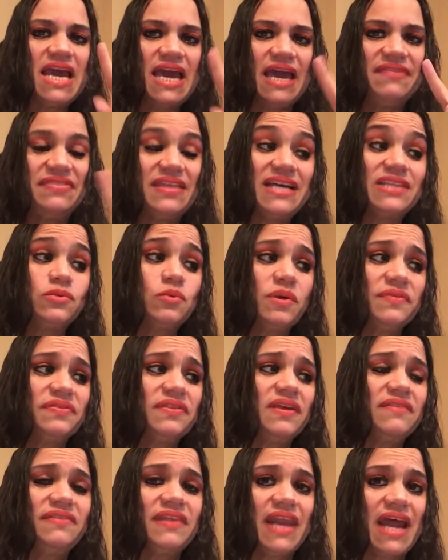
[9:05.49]
And that's one
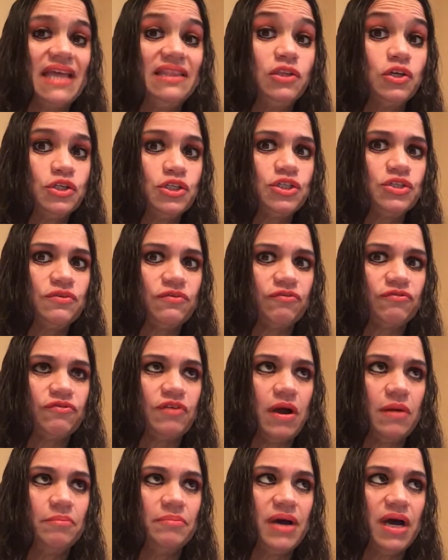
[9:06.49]
thing that I learned
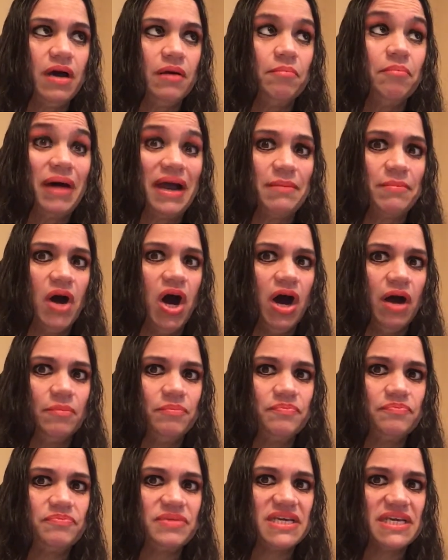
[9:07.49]
from my
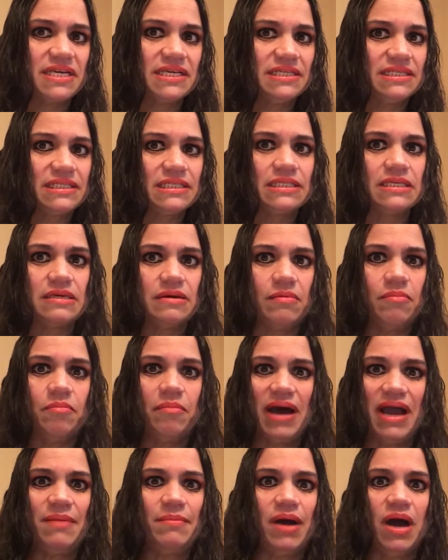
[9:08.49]
mom, because
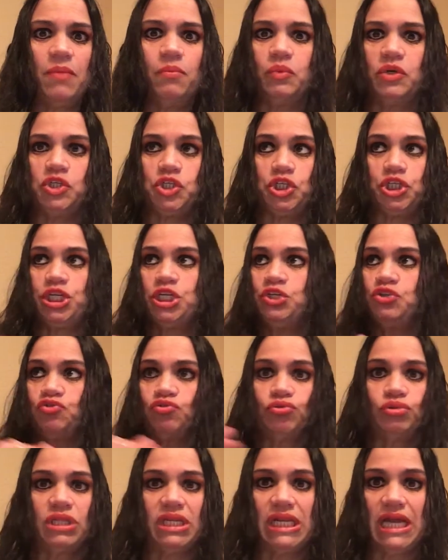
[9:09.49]
my mom, when she
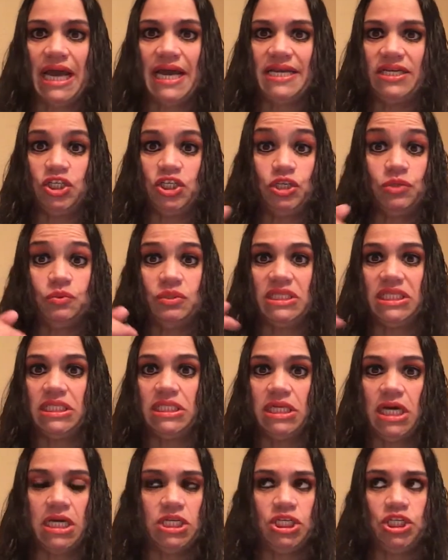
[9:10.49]
drew the line, she was
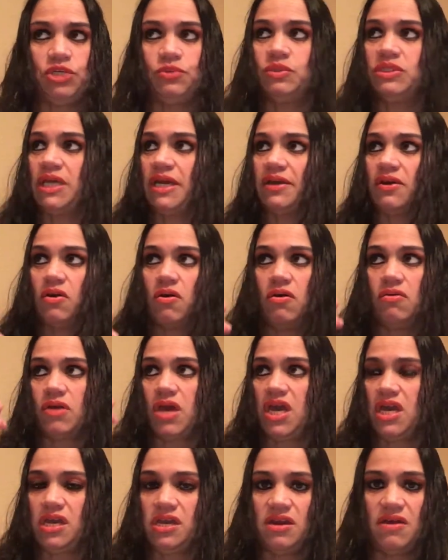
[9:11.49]
done. She was like,
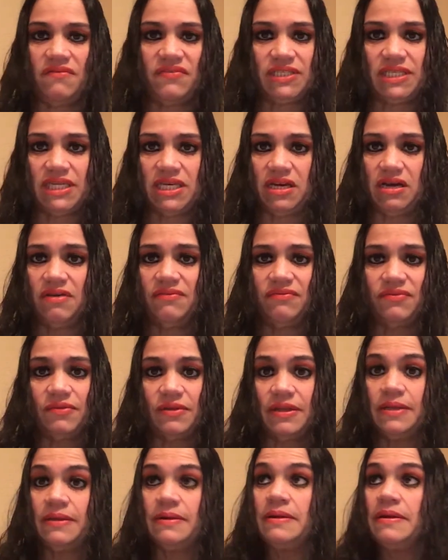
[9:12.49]
okay, enough is enough.
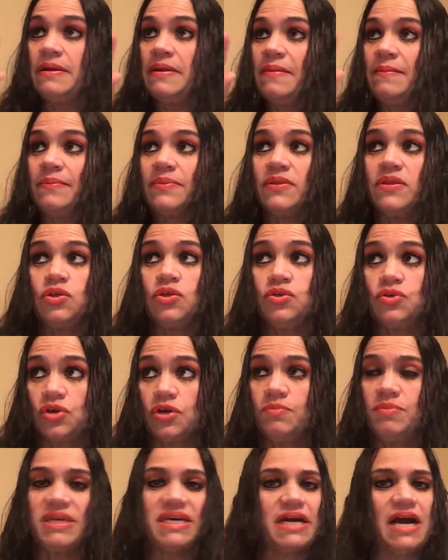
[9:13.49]
You
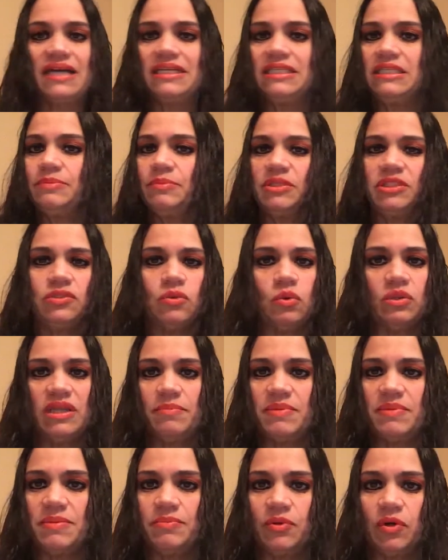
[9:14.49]
could be kind, but don't
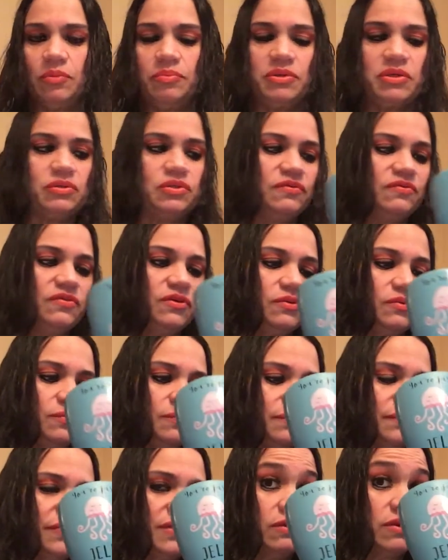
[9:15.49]
let people abuse of you,
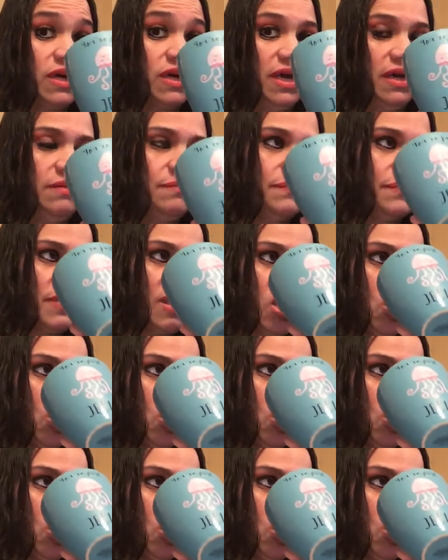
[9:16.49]
okay?